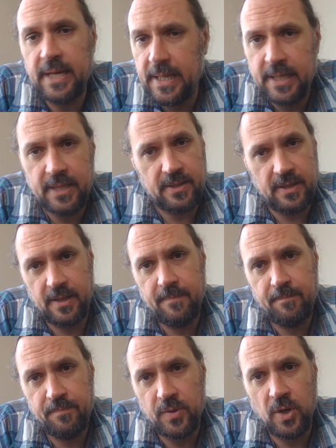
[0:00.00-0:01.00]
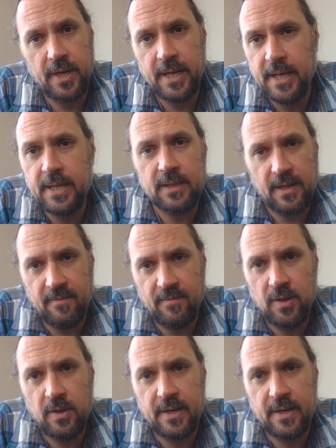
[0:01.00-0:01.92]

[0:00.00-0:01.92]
anything on any level.